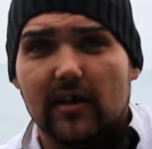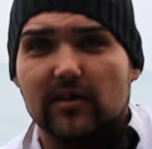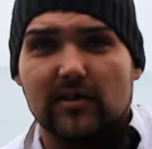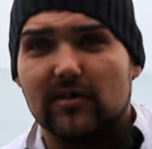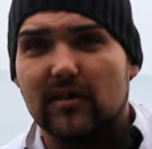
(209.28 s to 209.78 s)

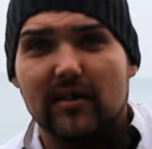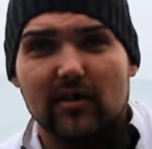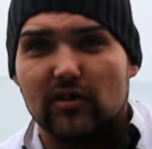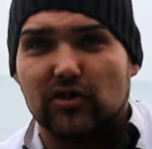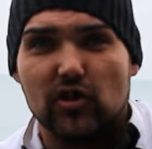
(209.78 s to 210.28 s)
is
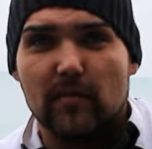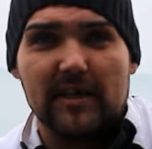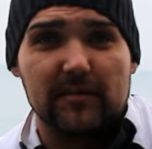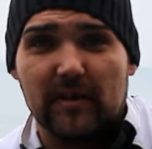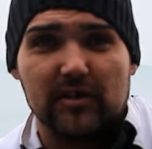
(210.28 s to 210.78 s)
there's so
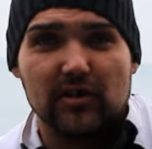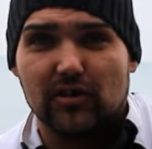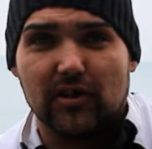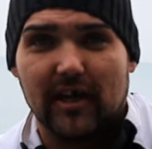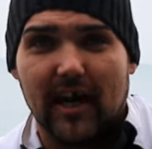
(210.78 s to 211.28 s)
many species
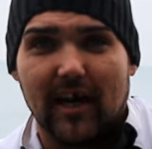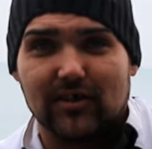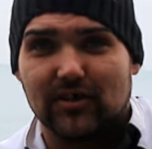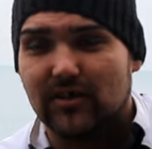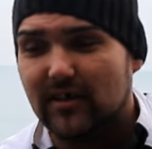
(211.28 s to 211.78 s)
you can
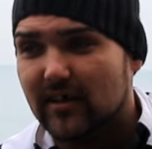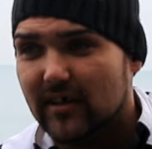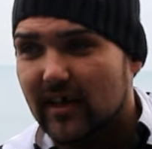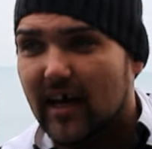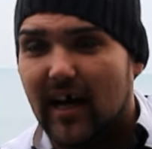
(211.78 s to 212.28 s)
catch.
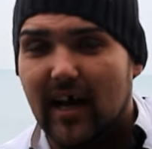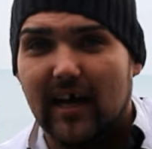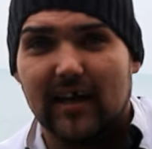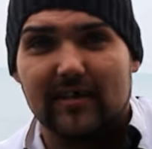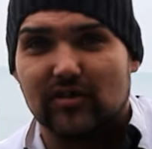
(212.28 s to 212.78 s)

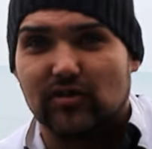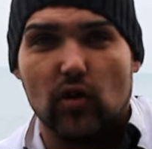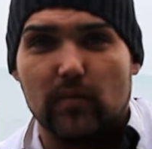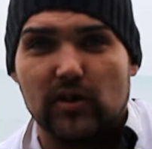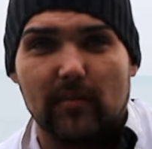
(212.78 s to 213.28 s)
It just
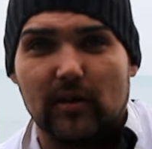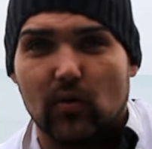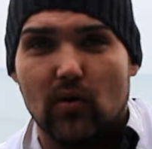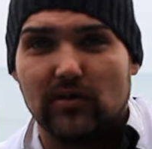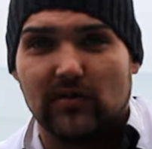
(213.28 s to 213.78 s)
opens up the
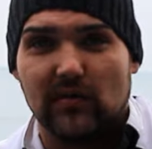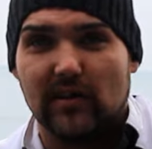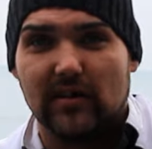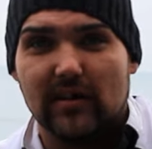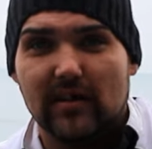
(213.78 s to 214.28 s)
doors
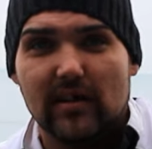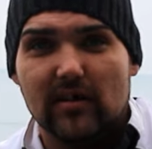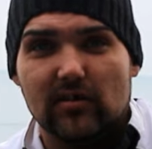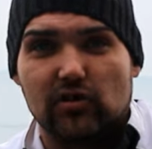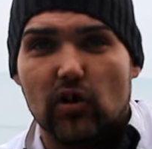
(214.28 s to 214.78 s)
to
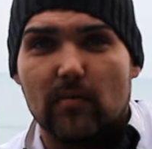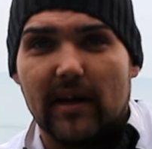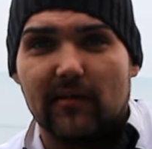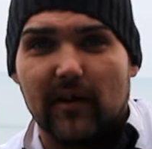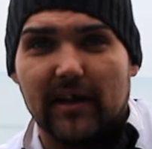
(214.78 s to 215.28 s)
so
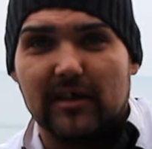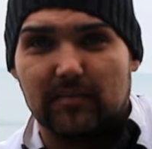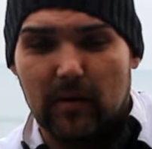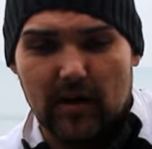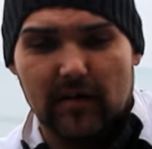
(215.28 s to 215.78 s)
many things.
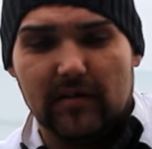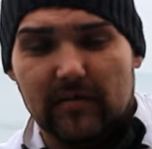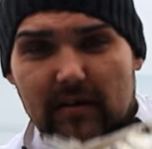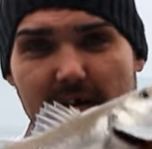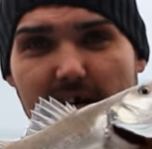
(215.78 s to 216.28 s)
But
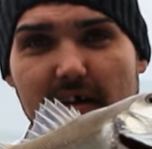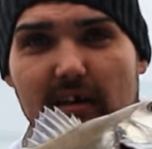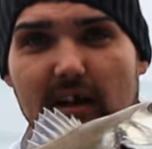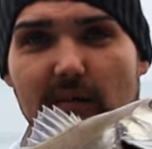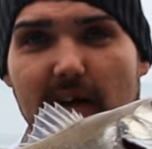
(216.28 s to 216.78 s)

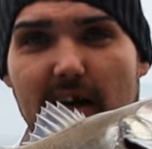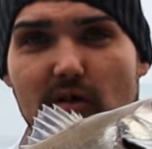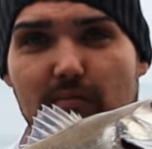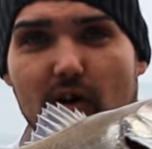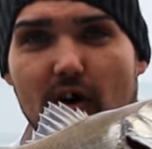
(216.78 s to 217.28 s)
lovely
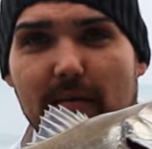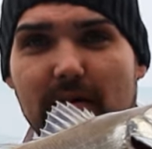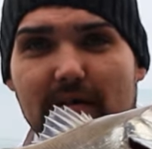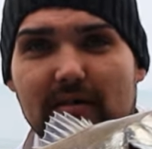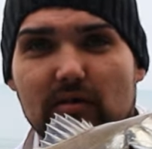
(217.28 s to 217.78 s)
little prime,
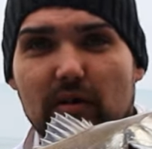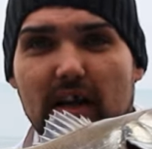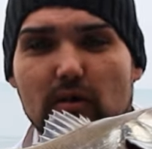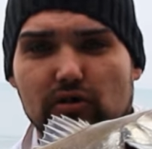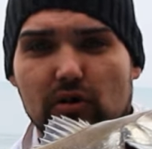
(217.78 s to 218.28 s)
only
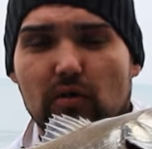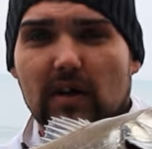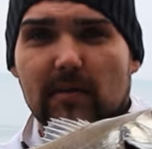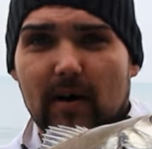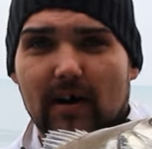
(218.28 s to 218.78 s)
a little
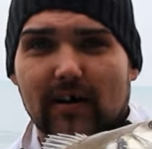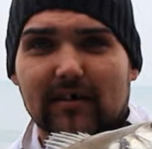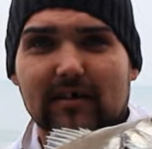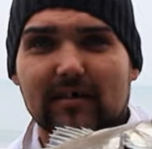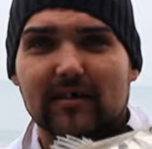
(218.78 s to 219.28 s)
schoolie, but
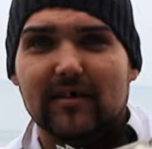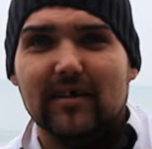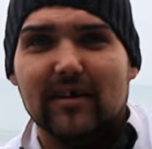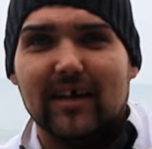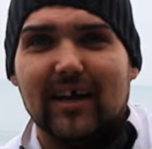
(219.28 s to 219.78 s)

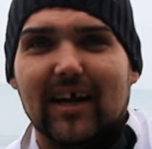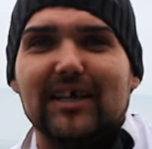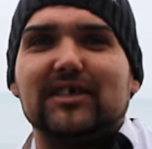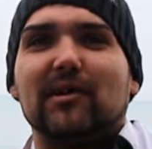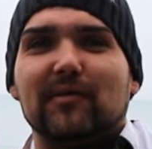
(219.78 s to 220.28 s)
at
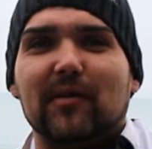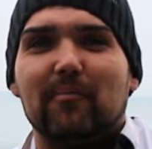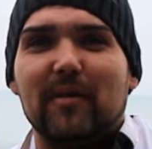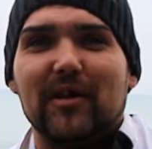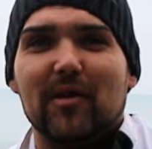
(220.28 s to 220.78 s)
least I've
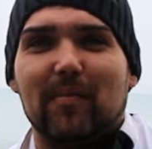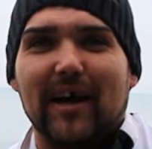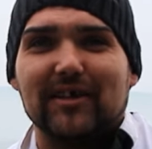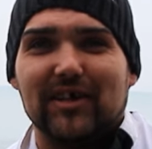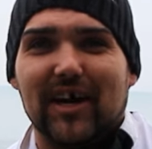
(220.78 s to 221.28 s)
beaten the
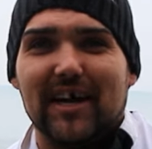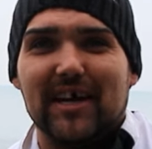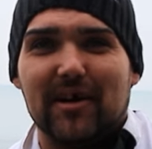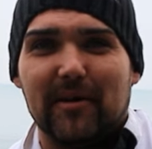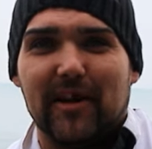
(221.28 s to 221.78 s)
blank today,
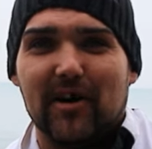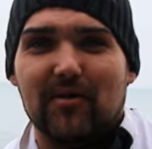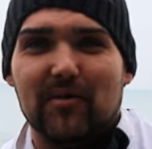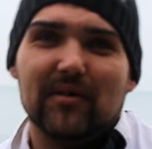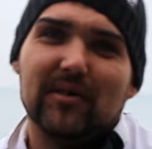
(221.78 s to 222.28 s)
and here we
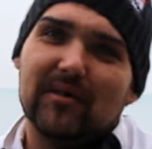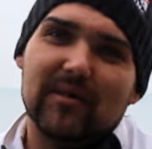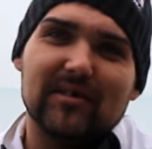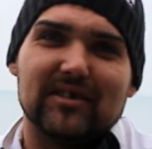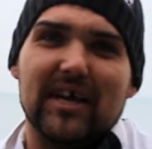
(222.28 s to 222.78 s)
go.
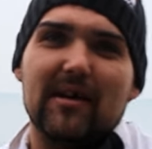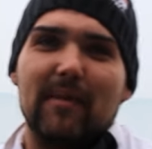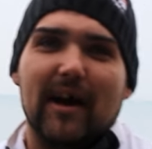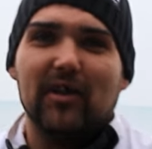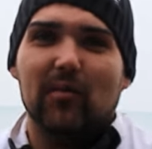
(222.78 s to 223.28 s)
It's
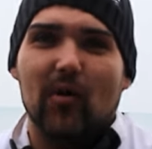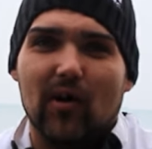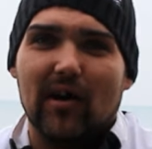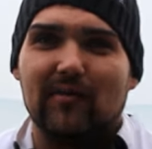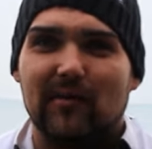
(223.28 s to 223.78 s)
getting back in the
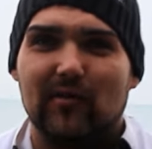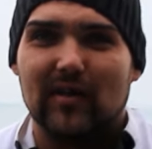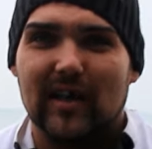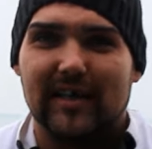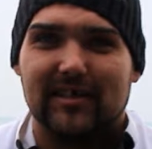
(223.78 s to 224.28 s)
water for
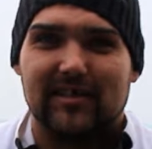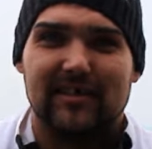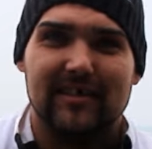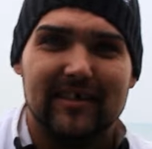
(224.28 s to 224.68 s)
a release.